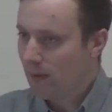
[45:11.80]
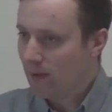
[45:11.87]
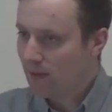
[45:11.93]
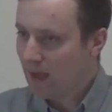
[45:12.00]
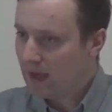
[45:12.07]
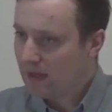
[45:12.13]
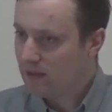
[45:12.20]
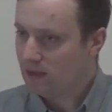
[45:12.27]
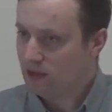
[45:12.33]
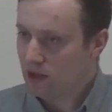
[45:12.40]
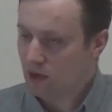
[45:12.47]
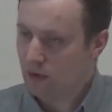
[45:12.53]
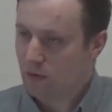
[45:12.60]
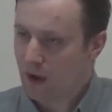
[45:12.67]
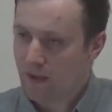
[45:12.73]
But they
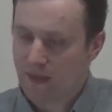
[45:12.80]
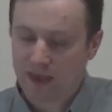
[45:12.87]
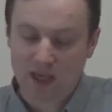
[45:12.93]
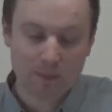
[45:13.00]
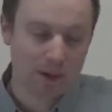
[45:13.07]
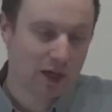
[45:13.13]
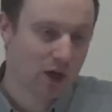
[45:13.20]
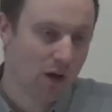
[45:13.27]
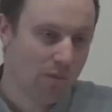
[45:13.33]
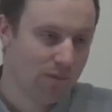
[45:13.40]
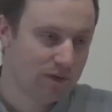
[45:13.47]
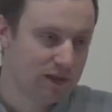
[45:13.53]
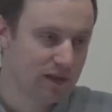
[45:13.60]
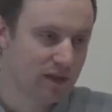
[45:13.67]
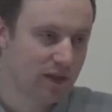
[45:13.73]
knew and they could be
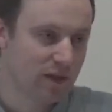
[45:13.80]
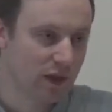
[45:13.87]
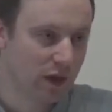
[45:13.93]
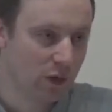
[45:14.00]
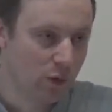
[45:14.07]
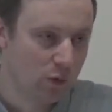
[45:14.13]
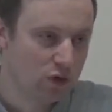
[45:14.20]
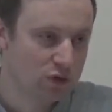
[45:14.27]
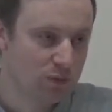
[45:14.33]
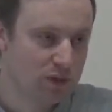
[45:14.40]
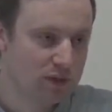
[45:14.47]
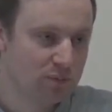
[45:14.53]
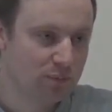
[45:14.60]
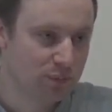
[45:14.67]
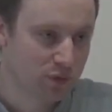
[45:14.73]
confident that the Lord
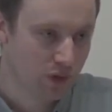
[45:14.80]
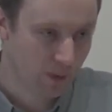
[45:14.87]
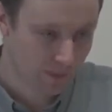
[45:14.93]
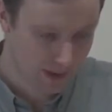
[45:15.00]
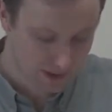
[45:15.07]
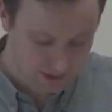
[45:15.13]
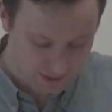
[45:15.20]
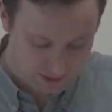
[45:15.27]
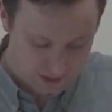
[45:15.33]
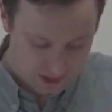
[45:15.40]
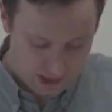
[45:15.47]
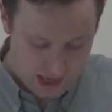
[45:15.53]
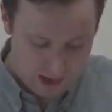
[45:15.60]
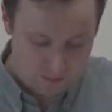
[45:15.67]
would promise,